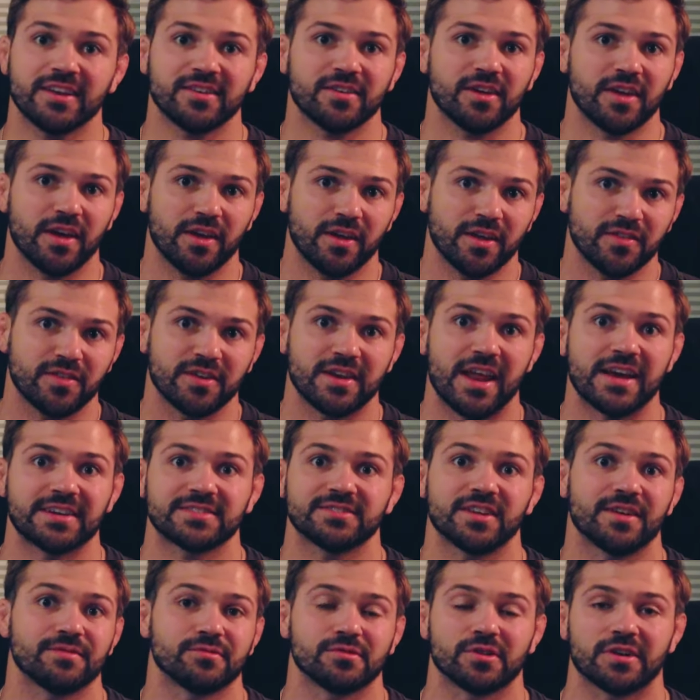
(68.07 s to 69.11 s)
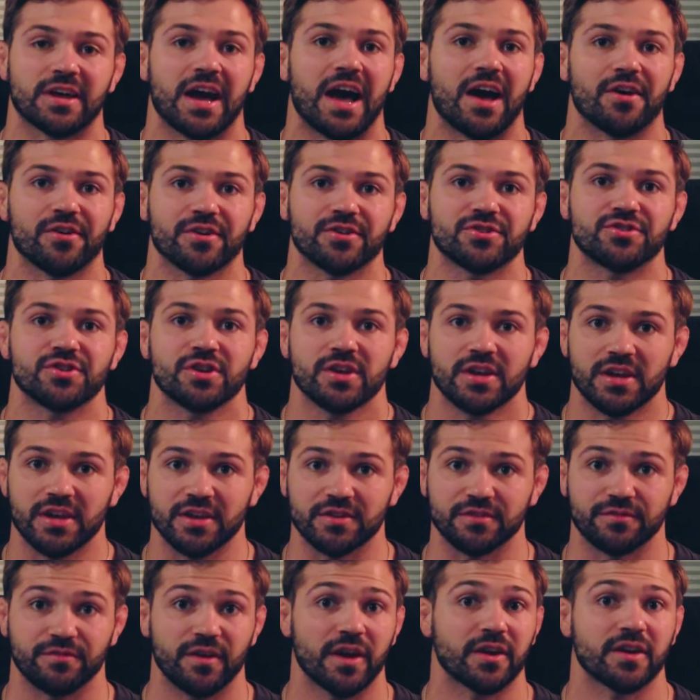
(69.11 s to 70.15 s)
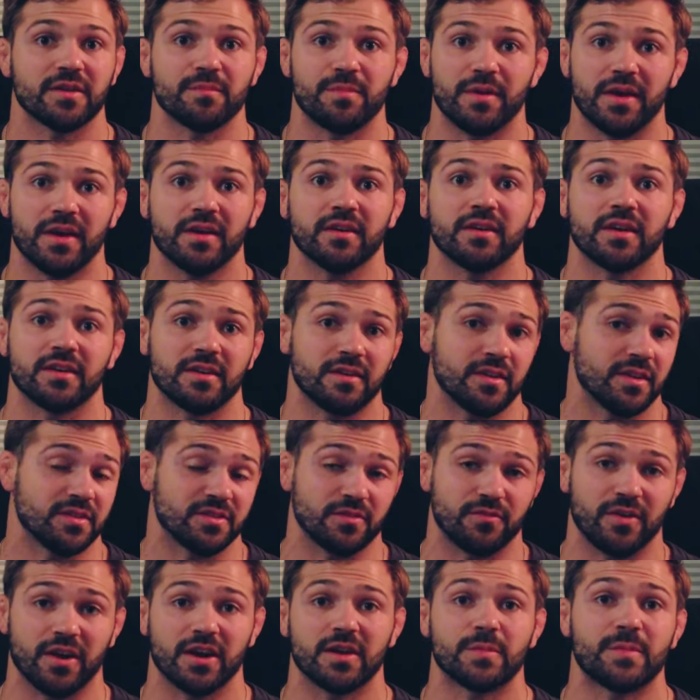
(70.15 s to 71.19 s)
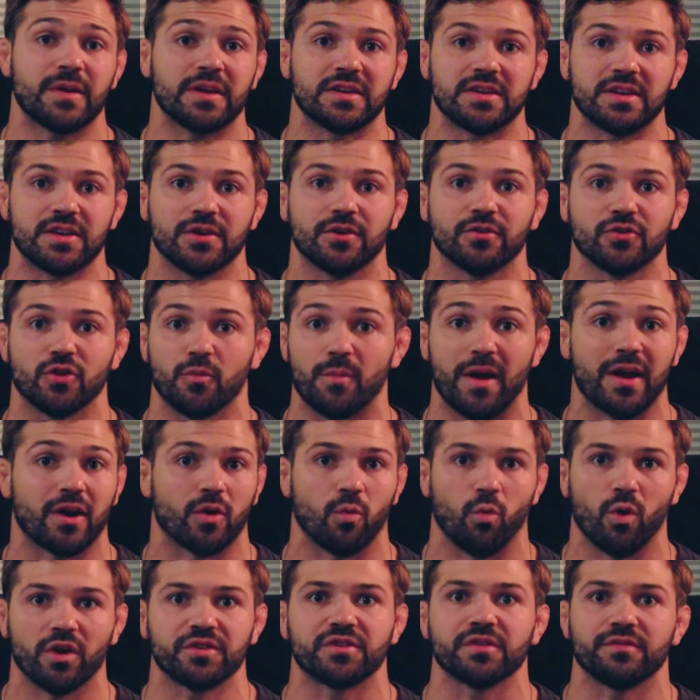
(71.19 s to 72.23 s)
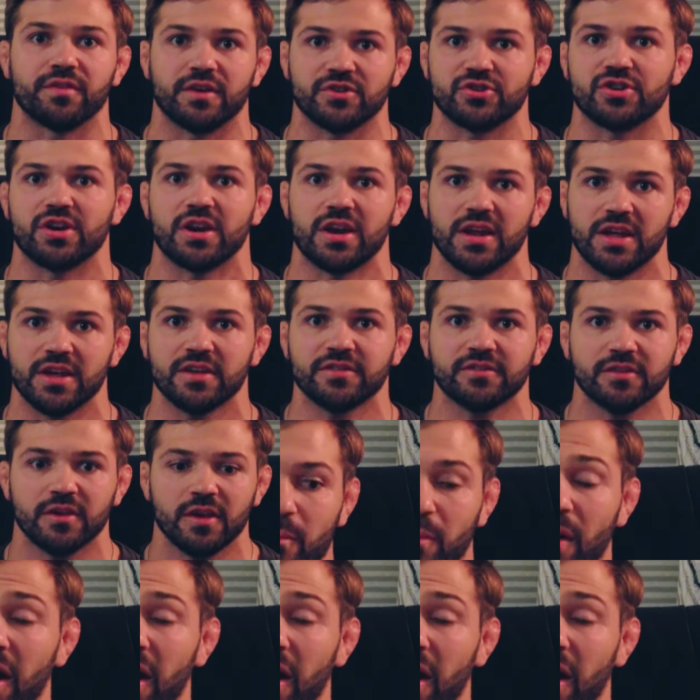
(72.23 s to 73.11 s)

at the next level in college is very big, and it's a very big deal no matter what division it is.